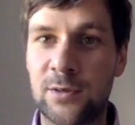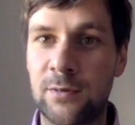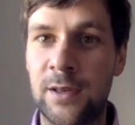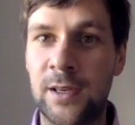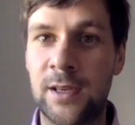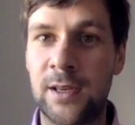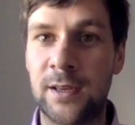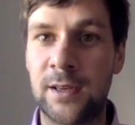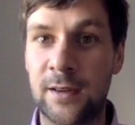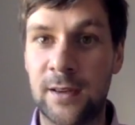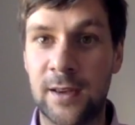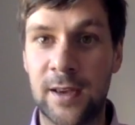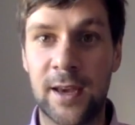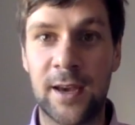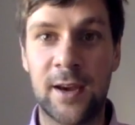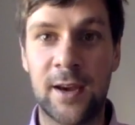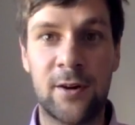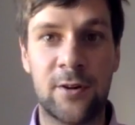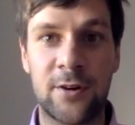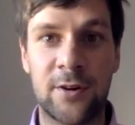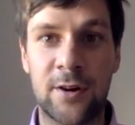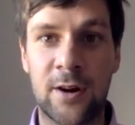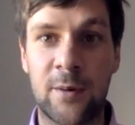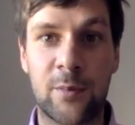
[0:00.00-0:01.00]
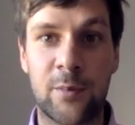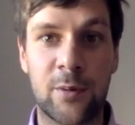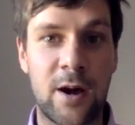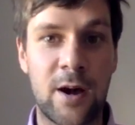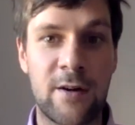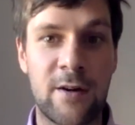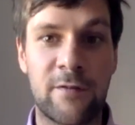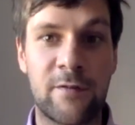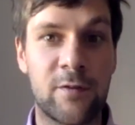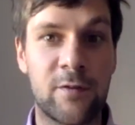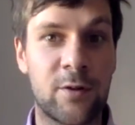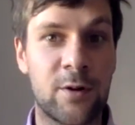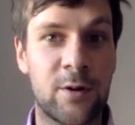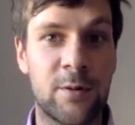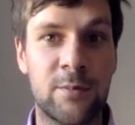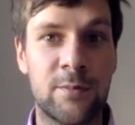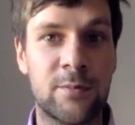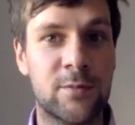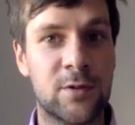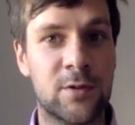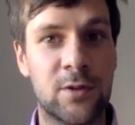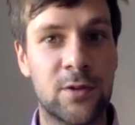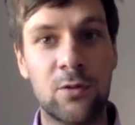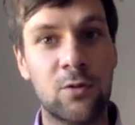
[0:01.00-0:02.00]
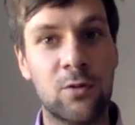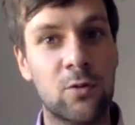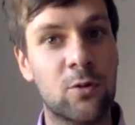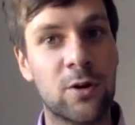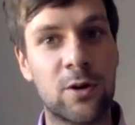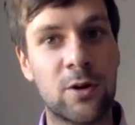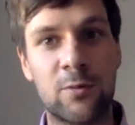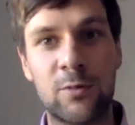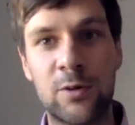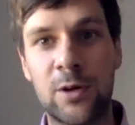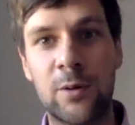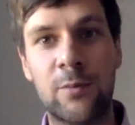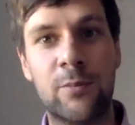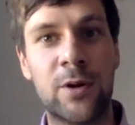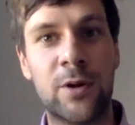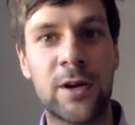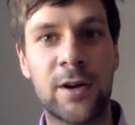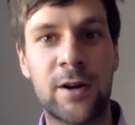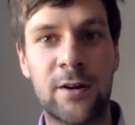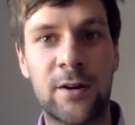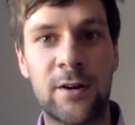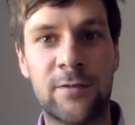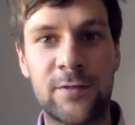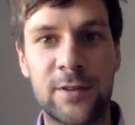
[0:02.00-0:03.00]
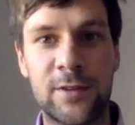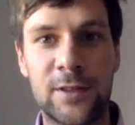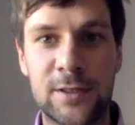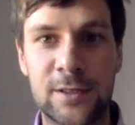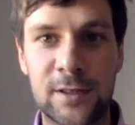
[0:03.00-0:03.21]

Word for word: we can get on our platform, the lower we'll bring our fees